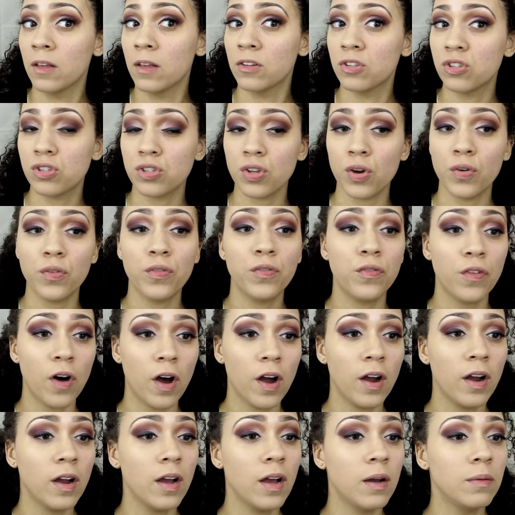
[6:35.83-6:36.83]
So
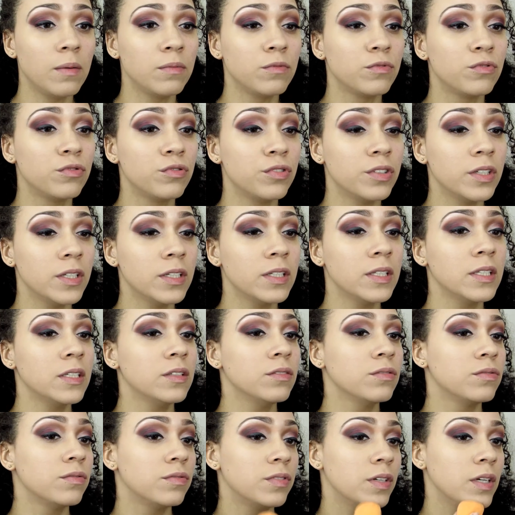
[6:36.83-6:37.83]
far, I'm
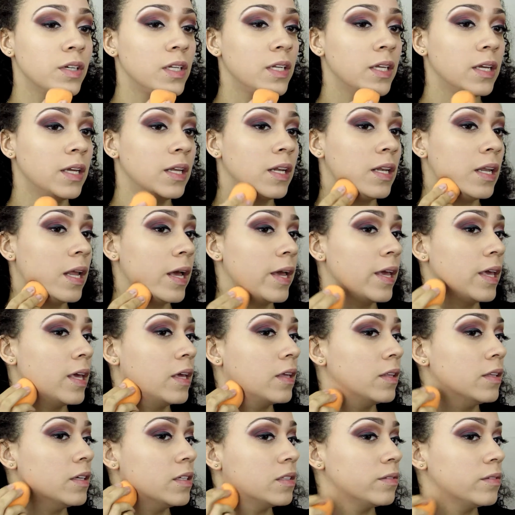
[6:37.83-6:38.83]
really, really
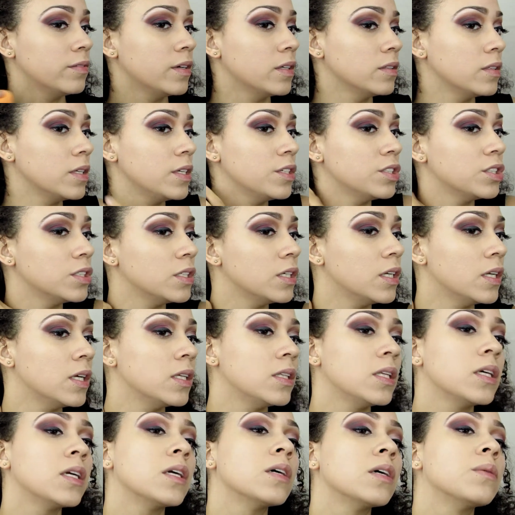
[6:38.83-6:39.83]
liking this foundation, and I
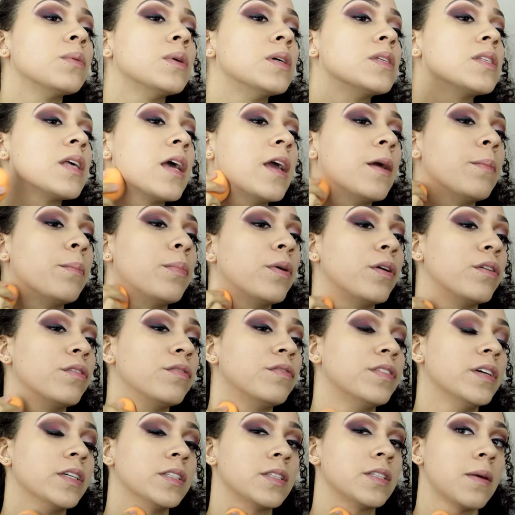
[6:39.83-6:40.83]
think it was a
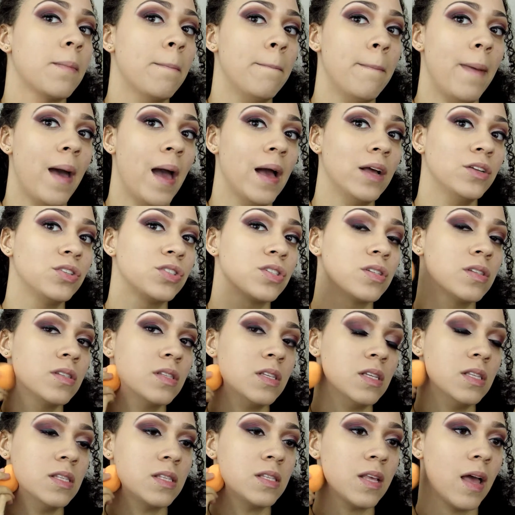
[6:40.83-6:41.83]
perfect match
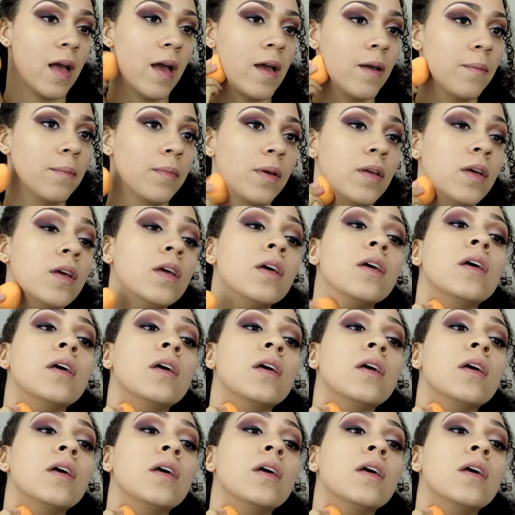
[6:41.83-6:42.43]
since I'm